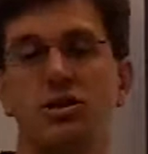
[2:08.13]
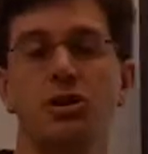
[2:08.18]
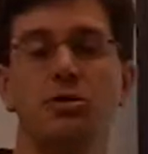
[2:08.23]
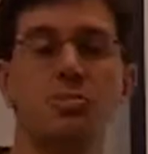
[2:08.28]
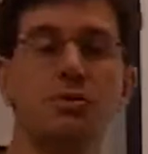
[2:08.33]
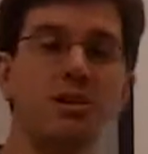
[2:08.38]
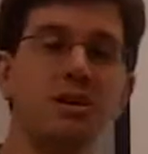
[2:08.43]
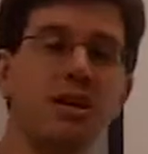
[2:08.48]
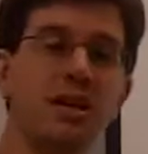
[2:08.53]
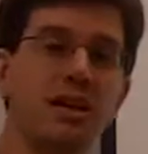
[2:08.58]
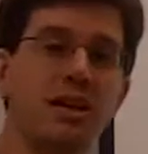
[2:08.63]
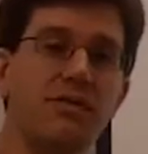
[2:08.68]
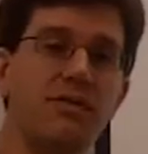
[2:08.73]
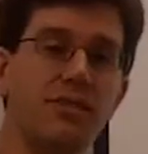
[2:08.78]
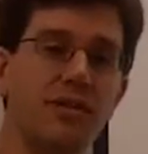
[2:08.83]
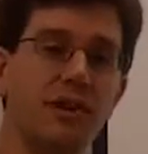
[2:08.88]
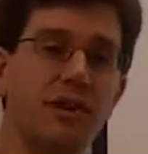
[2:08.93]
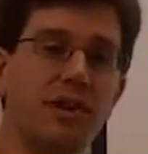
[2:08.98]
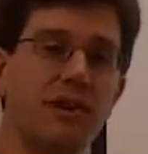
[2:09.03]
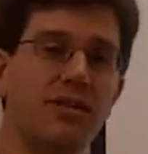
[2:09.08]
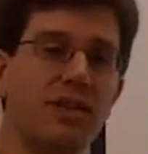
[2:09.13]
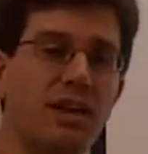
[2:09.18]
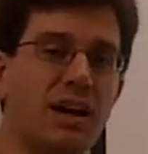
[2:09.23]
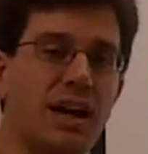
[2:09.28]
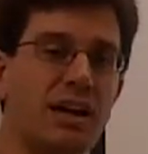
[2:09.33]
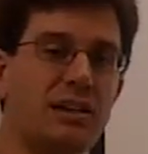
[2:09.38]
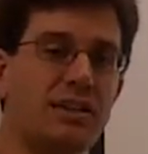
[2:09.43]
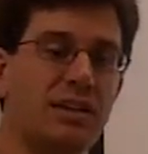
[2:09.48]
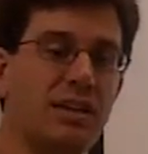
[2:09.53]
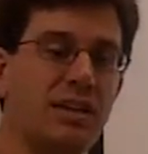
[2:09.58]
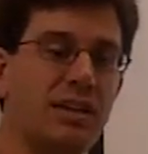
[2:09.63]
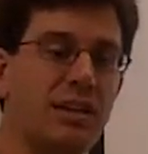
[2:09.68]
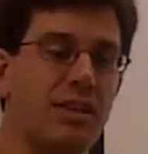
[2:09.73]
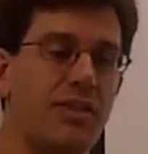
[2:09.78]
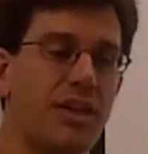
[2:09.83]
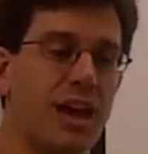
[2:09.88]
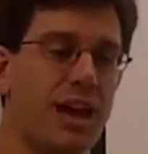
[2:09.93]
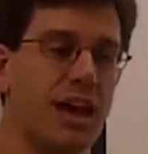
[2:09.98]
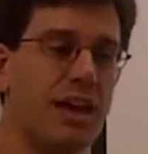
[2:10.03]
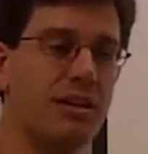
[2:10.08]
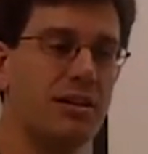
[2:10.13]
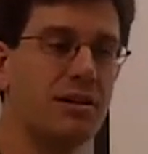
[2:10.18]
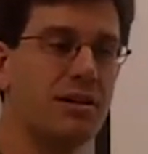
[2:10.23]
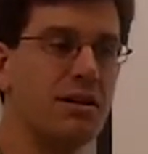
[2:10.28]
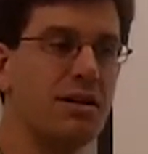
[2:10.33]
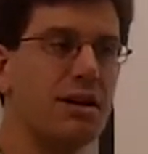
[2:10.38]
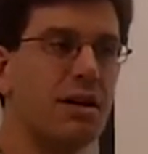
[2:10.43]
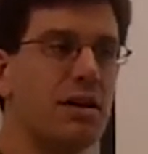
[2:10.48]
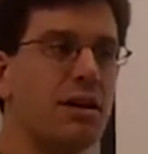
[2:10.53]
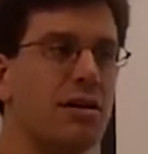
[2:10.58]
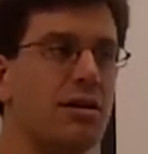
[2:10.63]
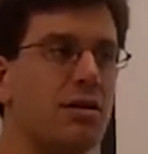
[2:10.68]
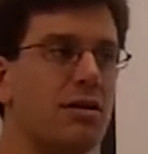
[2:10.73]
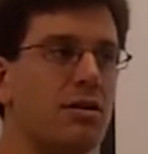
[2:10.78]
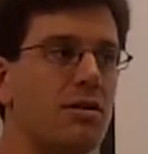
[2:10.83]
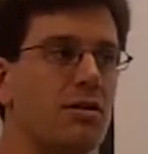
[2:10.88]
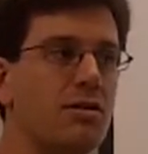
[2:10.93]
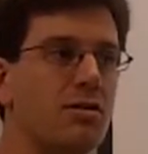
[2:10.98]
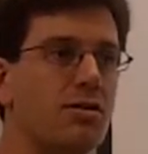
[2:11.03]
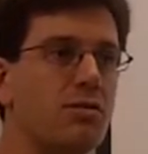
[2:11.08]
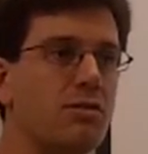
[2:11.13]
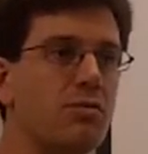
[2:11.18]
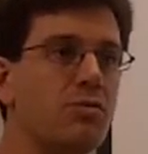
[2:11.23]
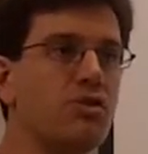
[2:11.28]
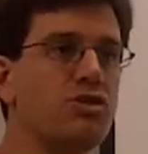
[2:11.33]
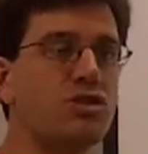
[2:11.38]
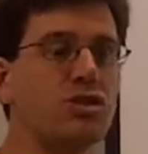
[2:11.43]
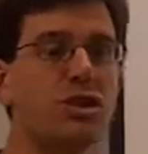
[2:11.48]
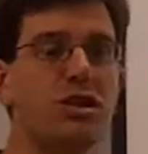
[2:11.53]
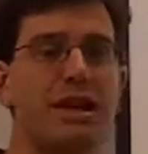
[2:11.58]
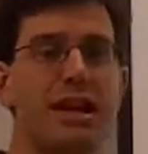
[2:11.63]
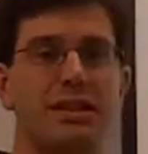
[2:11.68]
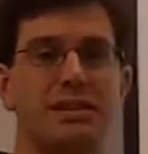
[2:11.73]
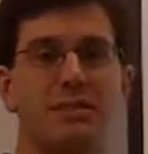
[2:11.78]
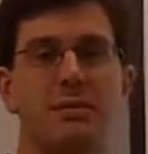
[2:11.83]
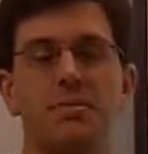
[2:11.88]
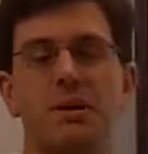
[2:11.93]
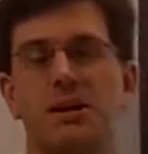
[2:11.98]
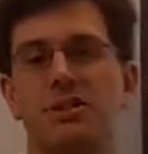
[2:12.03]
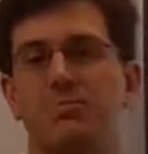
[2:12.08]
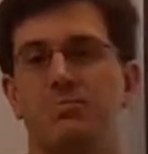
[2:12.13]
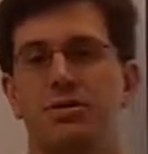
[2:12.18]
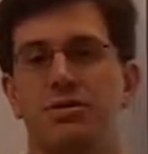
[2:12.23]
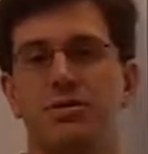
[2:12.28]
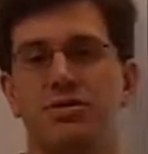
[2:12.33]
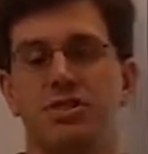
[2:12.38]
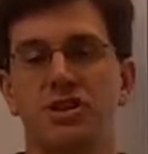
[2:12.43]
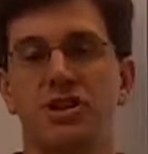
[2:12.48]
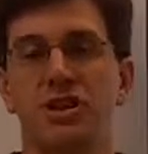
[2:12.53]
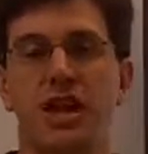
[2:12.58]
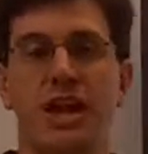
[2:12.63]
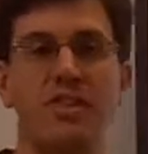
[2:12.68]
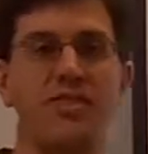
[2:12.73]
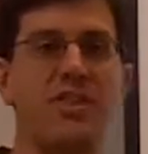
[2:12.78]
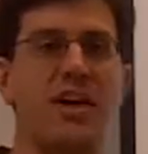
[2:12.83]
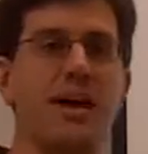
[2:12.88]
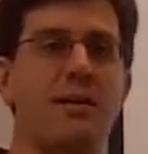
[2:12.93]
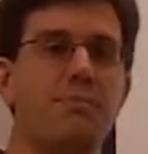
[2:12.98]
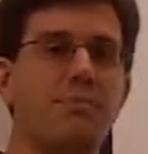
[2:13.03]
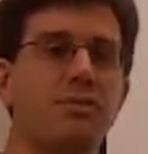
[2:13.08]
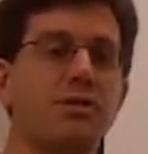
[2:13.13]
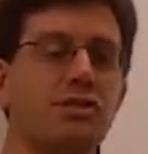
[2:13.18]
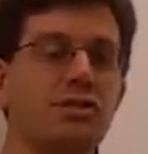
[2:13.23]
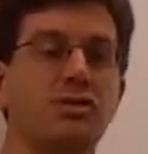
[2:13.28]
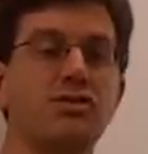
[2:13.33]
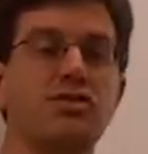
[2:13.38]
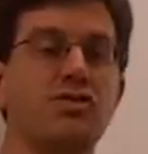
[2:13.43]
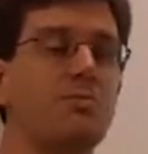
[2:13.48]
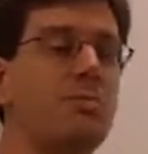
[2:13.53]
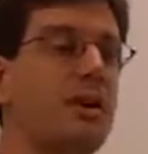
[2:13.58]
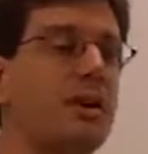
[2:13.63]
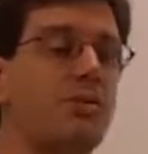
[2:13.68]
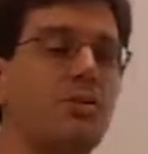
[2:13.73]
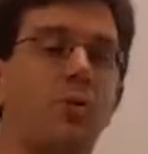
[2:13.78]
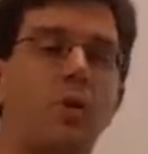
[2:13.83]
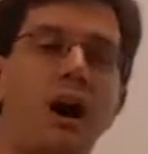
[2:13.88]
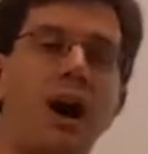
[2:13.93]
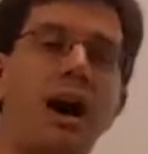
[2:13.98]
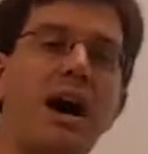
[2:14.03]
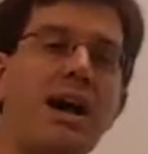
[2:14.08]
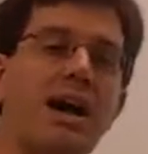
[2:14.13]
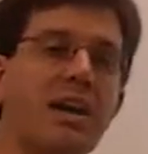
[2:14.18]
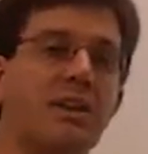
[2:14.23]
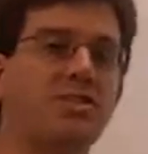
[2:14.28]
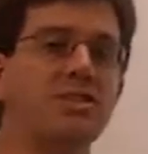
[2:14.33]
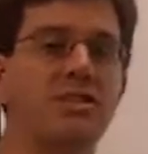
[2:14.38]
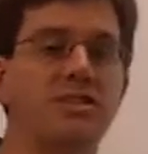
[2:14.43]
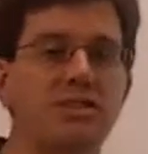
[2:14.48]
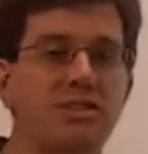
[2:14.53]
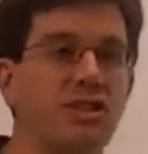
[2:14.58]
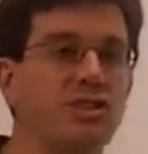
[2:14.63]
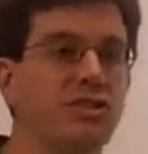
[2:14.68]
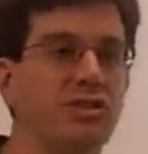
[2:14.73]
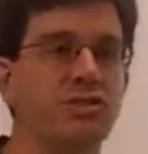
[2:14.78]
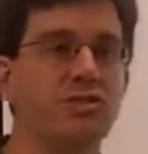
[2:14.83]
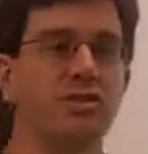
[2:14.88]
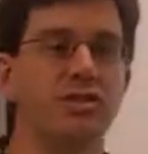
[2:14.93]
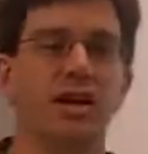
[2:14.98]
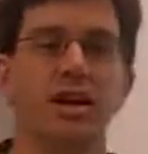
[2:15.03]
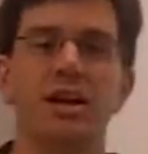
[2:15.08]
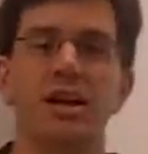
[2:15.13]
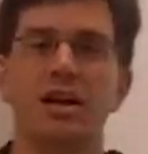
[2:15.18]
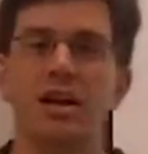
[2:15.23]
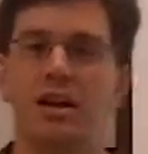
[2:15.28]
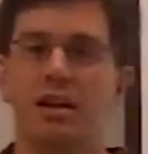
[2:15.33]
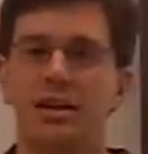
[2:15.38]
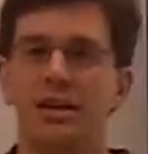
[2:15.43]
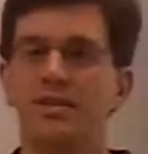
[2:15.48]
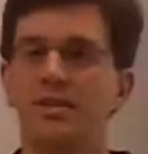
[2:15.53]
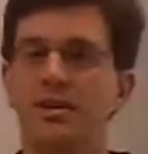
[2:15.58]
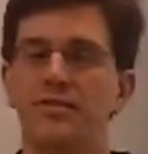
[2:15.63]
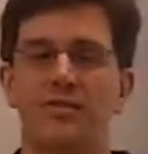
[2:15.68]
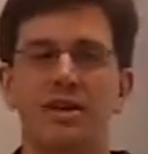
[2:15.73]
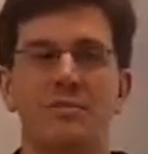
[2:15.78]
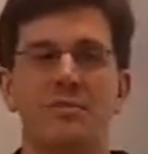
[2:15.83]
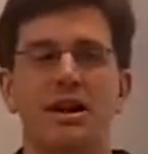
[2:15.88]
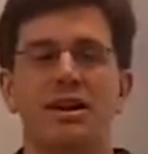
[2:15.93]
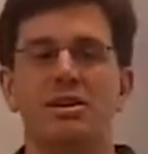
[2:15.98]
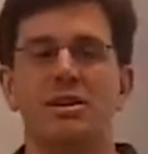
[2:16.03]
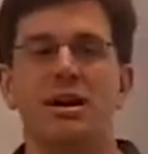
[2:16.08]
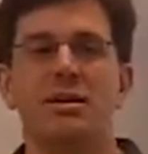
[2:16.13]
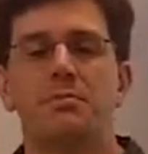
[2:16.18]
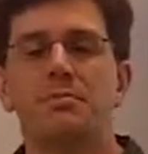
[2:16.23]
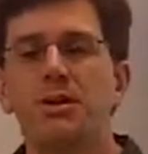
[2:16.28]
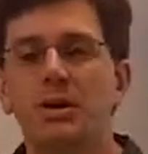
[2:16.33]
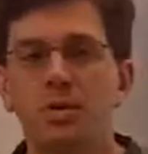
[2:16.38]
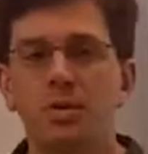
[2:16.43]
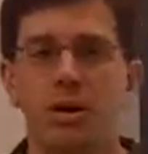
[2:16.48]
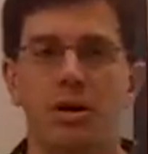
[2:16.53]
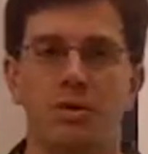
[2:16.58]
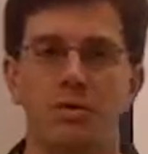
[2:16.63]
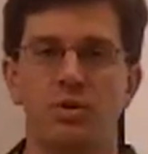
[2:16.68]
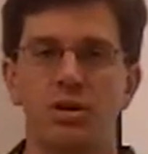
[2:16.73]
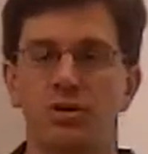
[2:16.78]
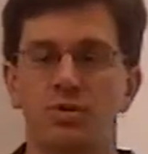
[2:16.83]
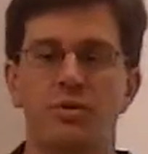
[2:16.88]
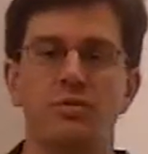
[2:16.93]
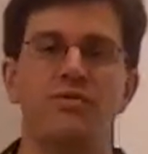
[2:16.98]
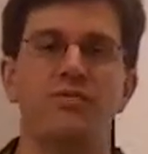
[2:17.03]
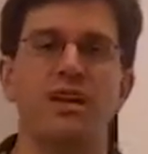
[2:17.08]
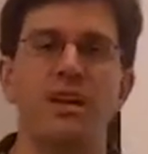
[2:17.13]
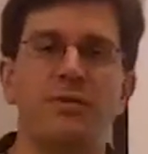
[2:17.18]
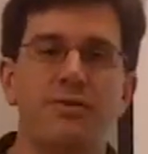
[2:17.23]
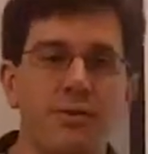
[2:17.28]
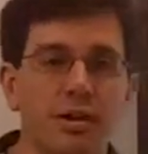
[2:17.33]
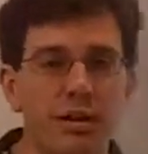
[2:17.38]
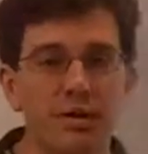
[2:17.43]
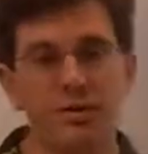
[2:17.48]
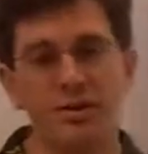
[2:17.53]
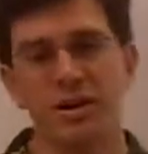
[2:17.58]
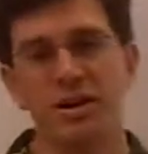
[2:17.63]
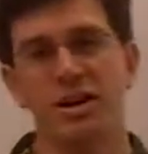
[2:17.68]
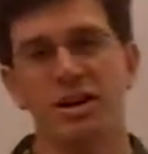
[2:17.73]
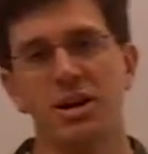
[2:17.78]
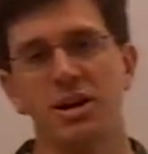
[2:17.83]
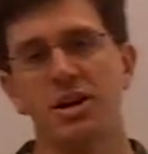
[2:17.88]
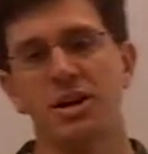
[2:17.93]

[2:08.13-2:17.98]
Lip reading: Do you believe in the idea that we should elect the best person and that person should make wise decisions, even if they might not be what we are in favor of?